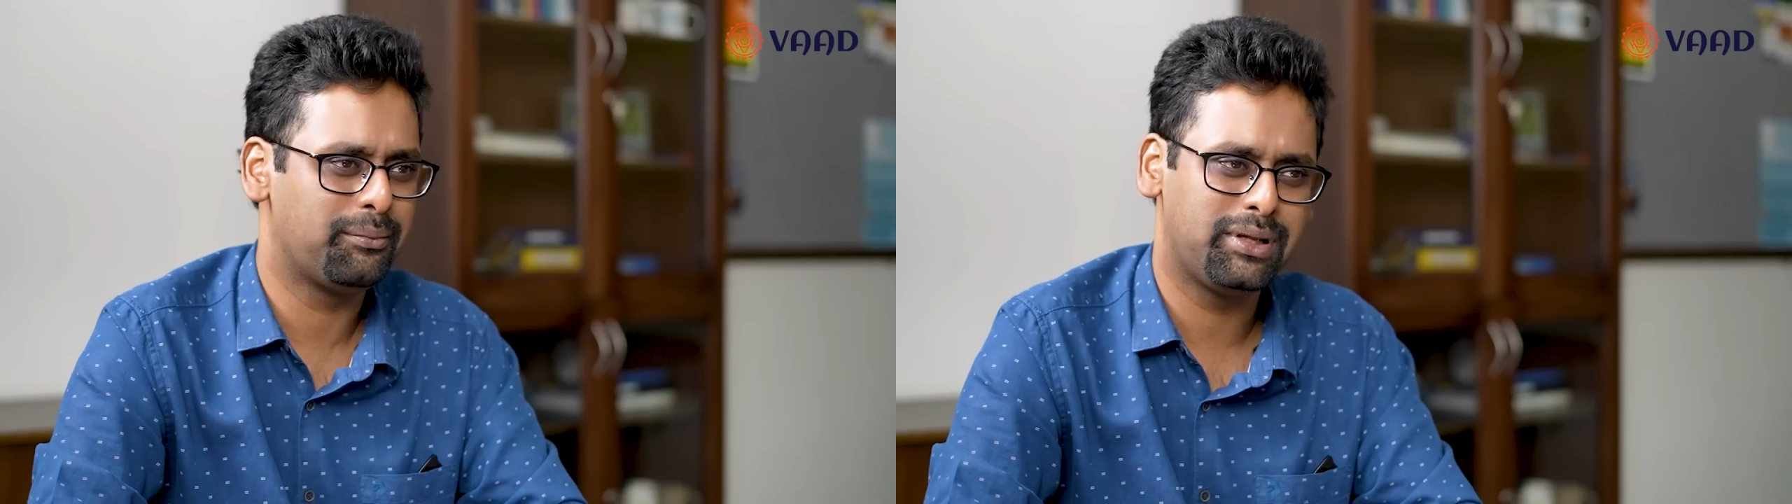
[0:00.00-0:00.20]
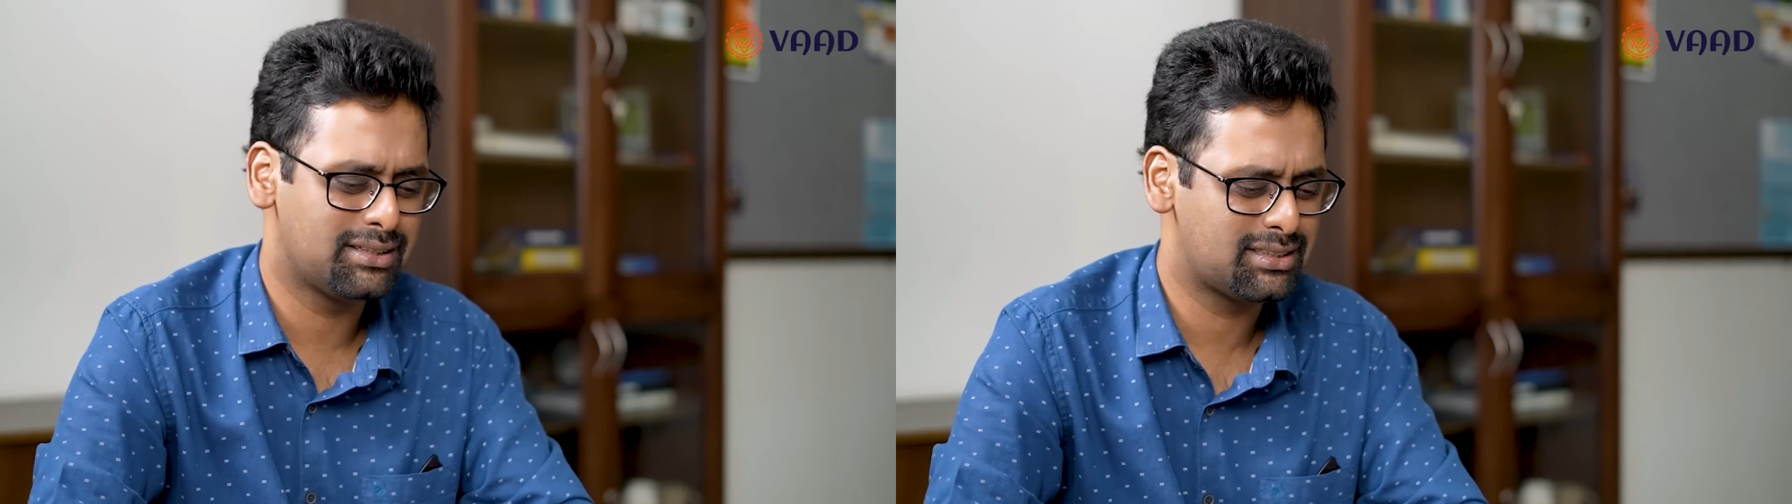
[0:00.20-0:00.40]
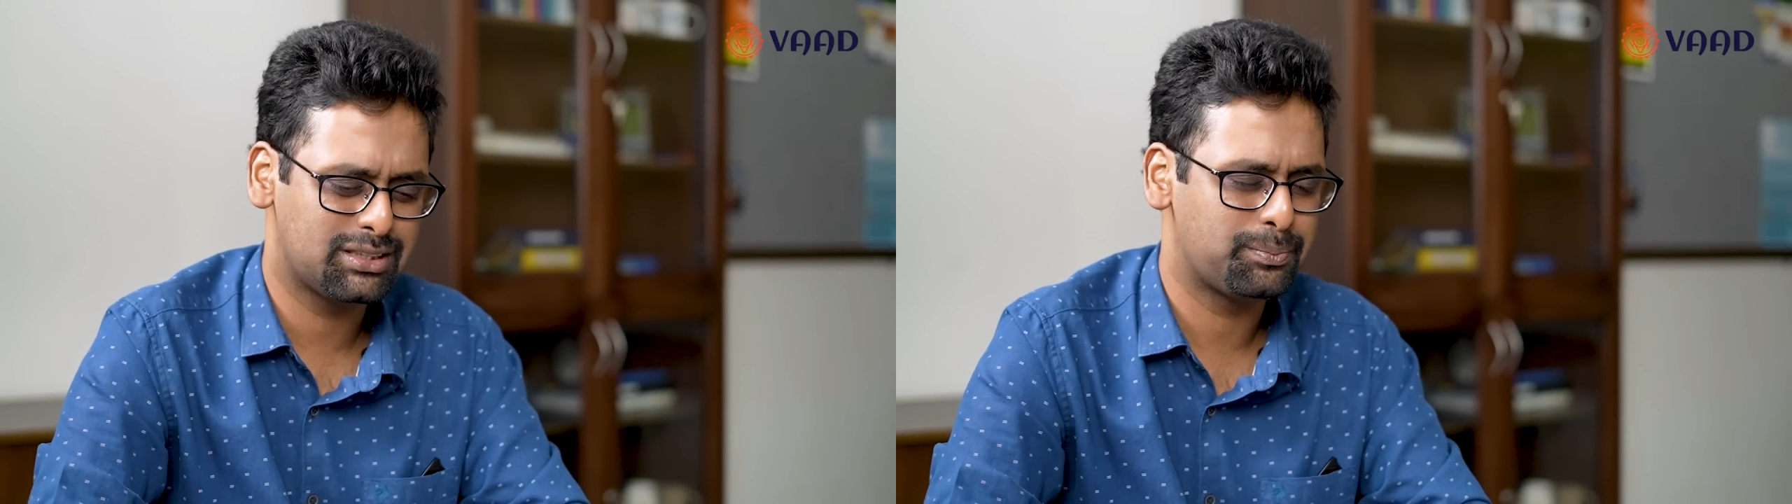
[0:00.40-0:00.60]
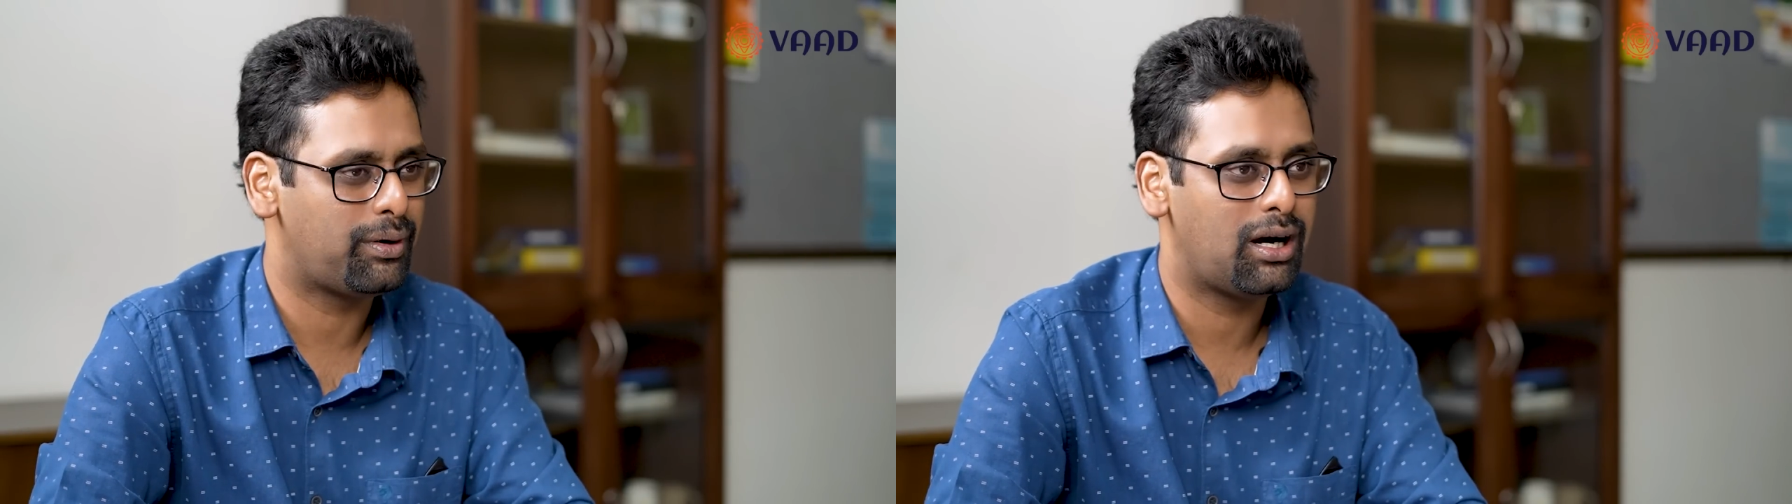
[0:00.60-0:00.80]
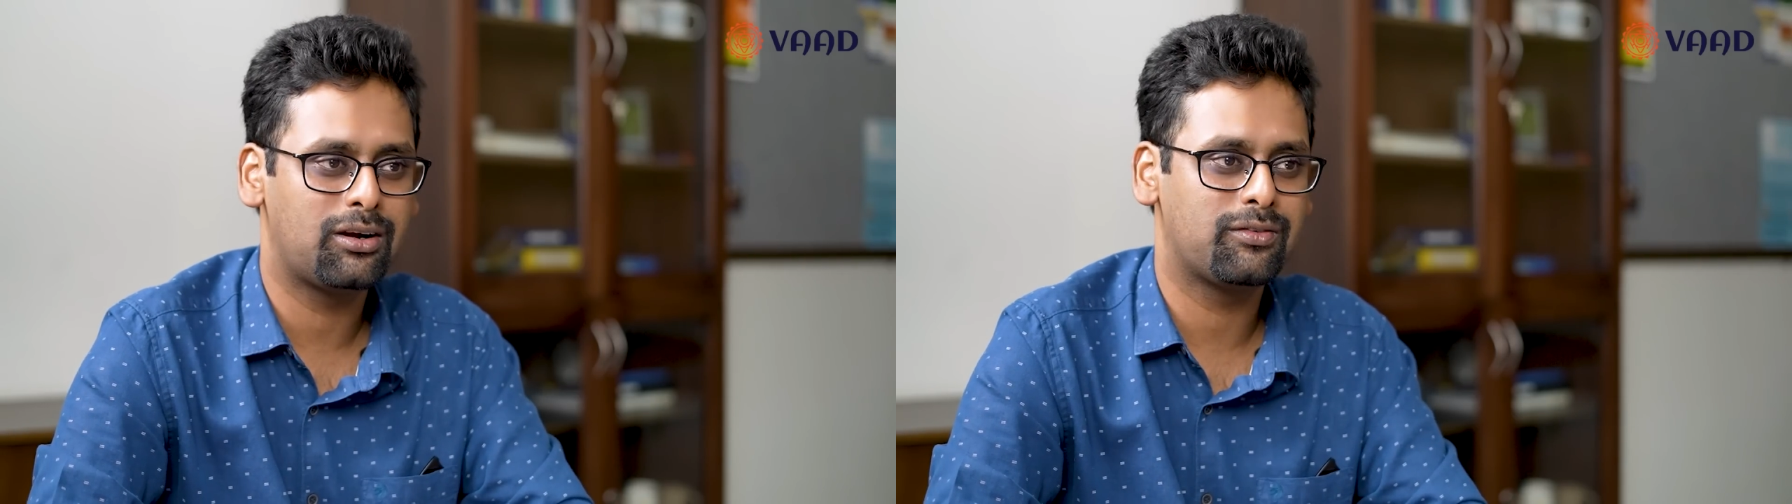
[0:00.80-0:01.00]
I mean, this is
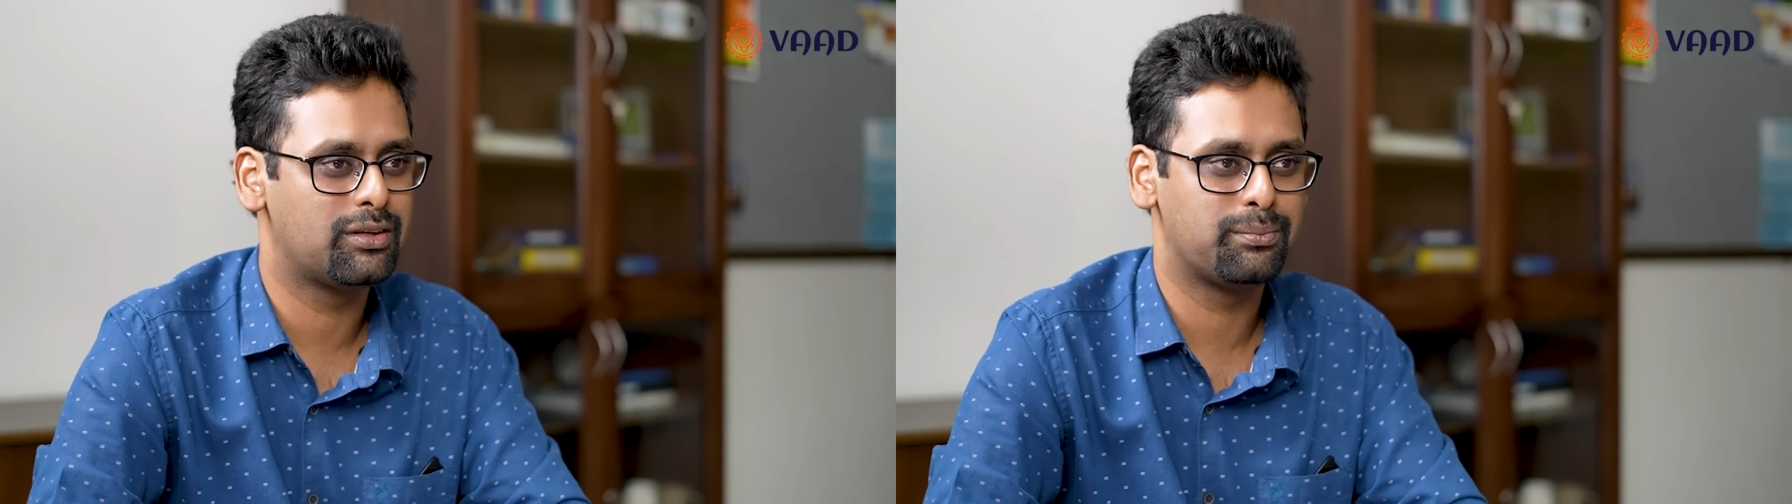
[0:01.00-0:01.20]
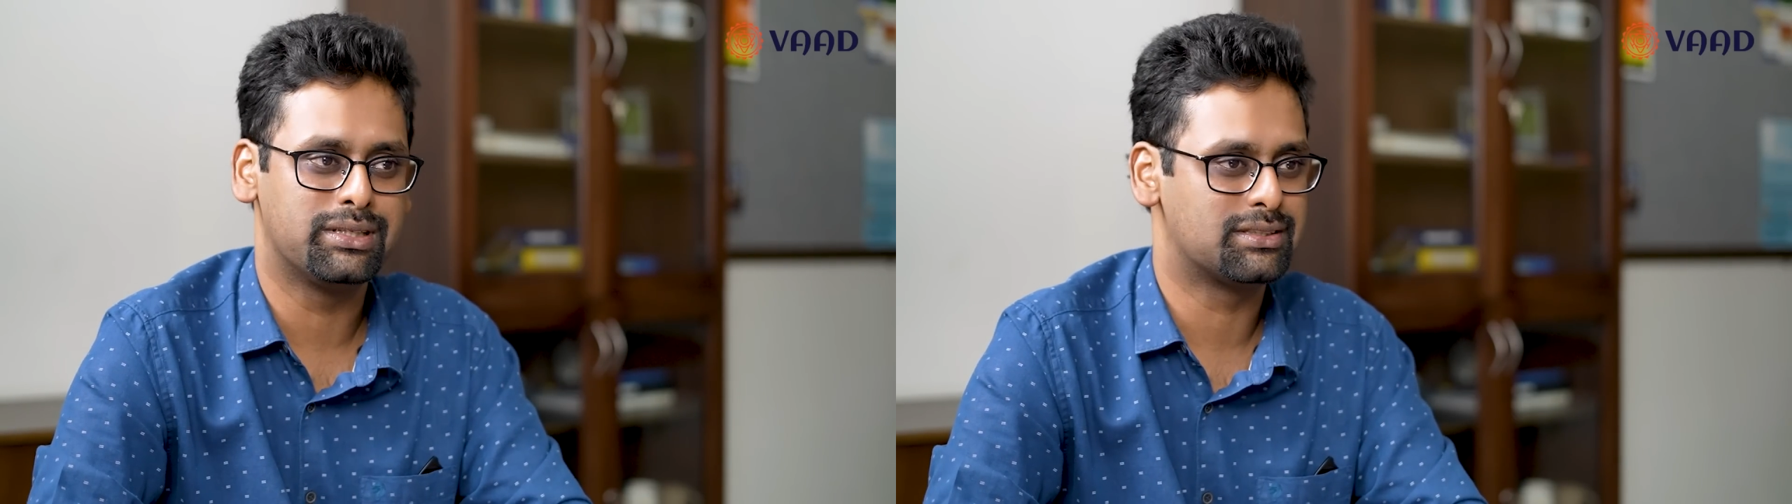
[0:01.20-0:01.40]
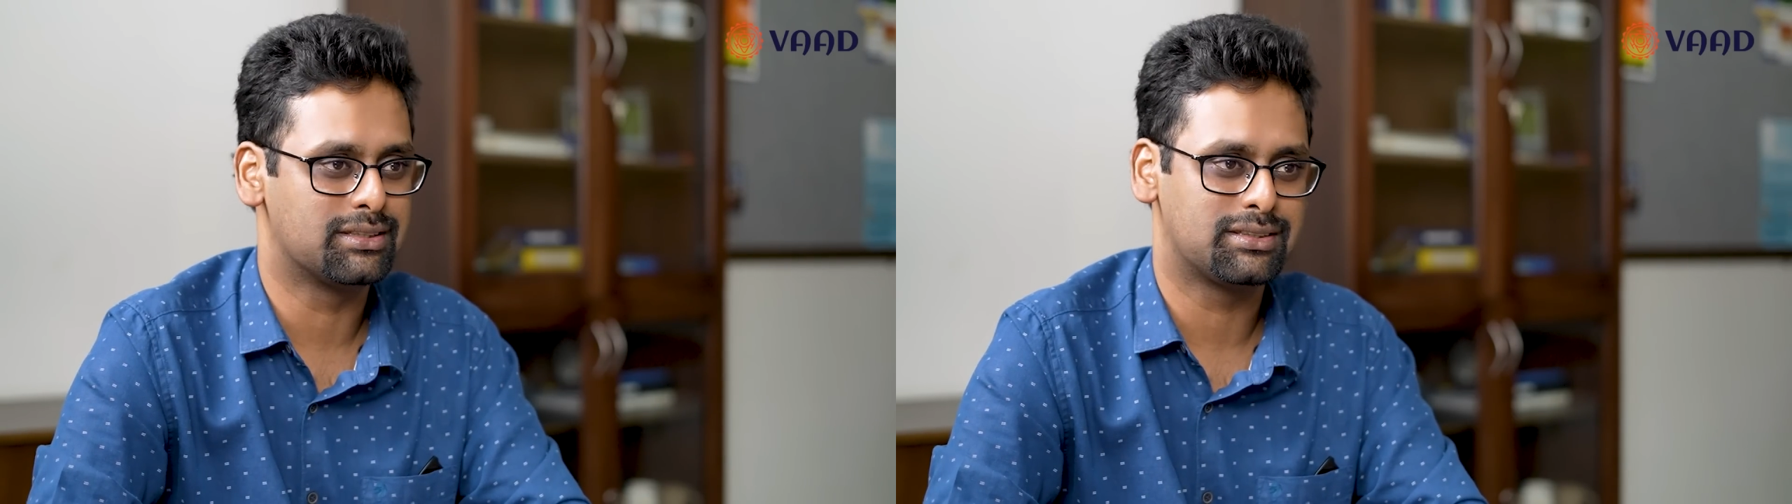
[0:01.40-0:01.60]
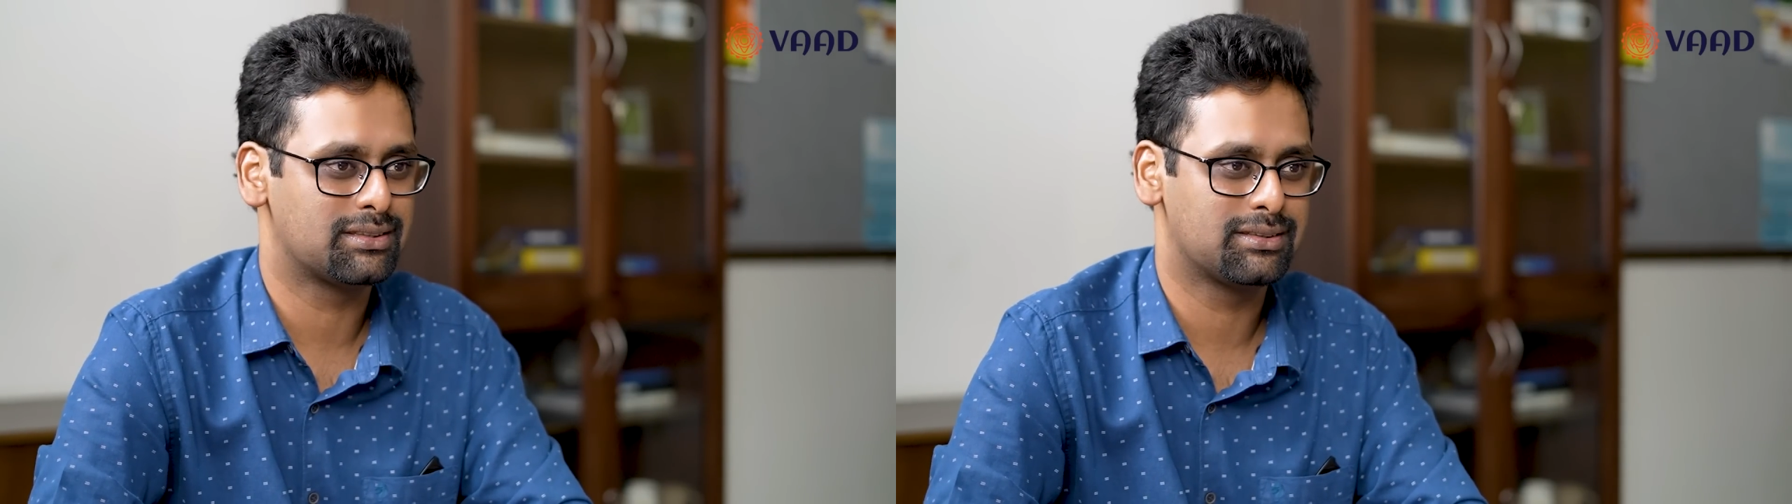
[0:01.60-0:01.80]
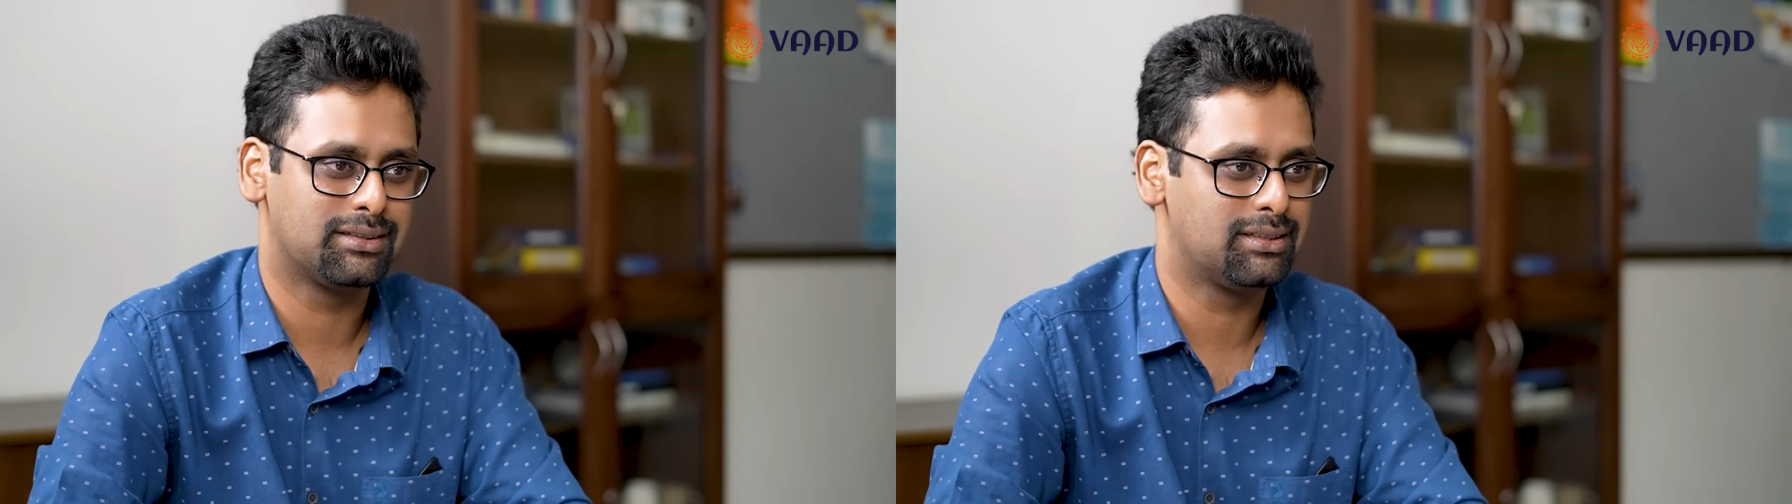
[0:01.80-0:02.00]
part of the business.